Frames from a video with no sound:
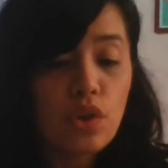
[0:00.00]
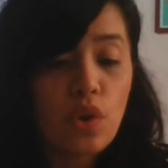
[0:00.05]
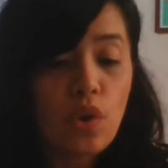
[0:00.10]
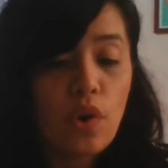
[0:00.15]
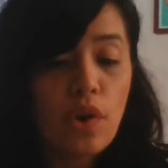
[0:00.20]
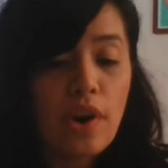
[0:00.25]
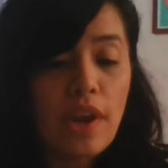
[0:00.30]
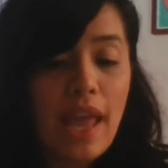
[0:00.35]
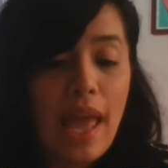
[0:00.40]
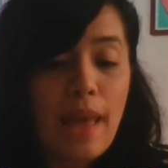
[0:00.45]

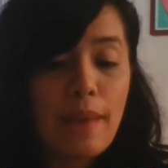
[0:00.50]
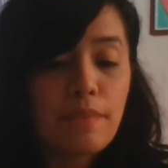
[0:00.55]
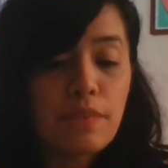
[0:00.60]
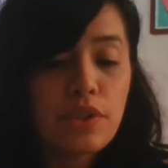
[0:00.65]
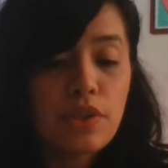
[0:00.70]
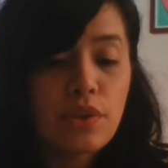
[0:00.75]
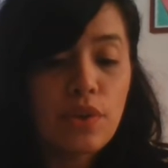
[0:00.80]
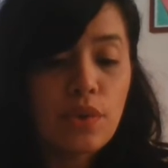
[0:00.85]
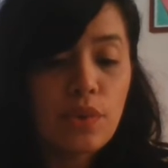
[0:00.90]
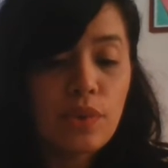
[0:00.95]
Lorry,
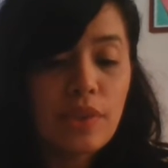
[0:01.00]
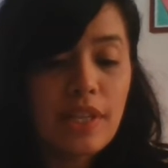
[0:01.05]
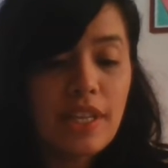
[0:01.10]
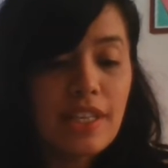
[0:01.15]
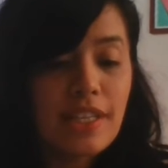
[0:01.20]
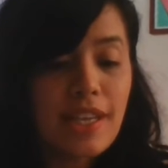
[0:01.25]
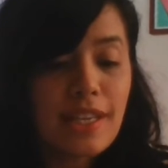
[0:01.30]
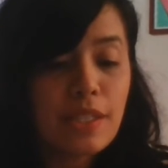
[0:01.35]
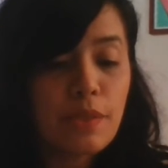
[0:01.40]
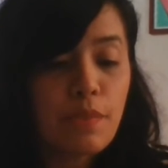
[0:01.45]
absolutely
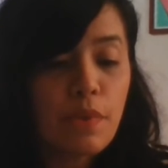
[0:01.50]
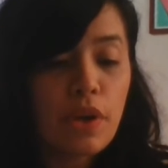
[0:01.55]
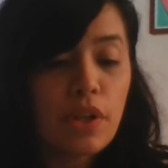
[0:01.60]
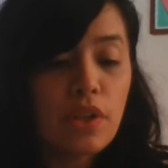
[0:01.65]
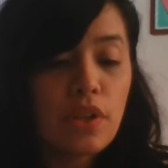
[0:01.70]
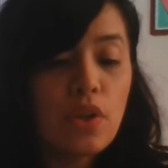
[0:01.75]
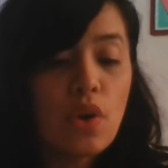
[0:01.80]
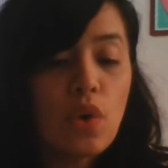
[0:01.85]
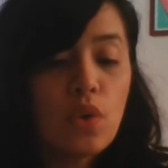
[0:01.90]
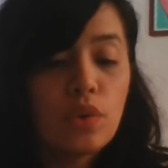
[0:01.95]
desperate.
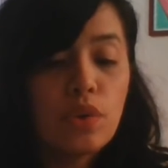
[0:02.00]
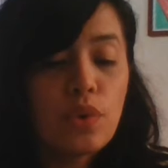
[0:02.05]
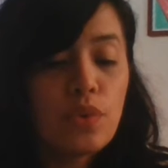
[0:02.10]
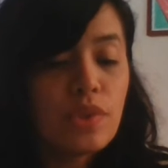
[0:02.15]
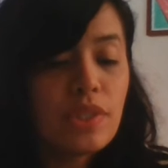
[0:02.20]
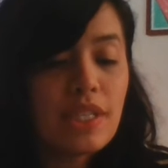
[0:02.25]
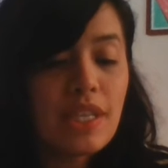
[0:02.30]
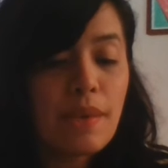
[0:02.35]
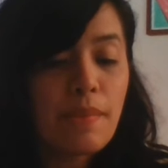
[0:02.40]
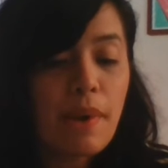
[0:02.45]
"No,
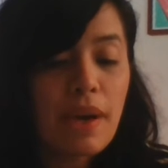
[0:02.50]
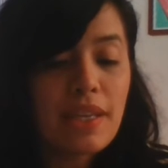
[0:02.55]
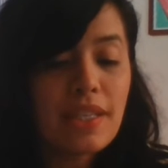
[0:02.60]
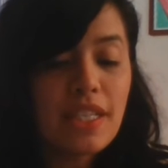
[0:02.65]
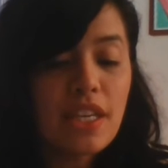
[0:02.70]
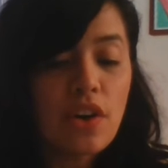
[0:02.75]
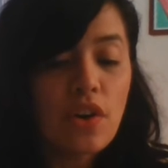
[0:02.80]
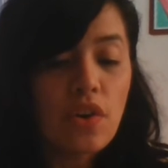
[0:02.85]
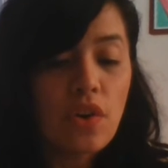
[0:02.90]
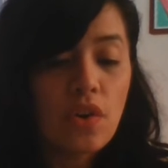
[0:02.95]
Lucy, my
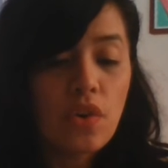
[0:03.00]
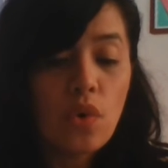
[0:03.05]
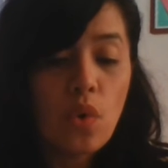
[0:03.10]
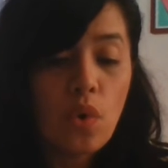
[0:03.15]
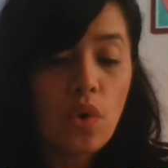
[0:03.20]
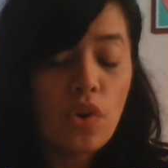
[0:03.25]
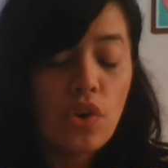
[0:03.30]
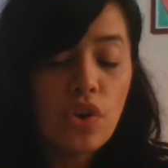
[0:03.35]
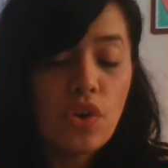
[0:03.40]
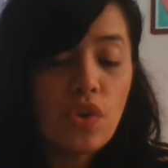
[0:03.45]
dear,
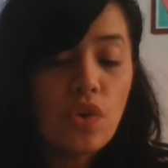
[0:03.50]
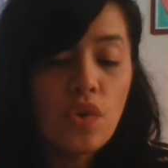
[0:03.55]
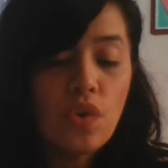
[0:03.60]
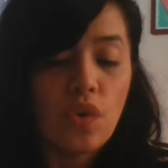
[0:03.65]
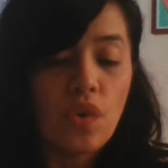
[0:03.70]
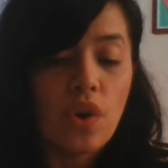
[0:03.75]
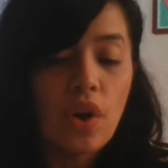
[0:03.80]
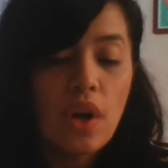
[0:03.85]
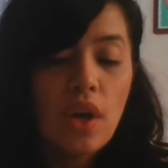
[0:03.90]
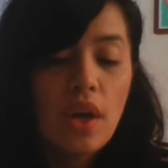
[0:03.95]
nor
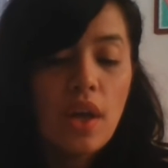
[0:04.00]
you."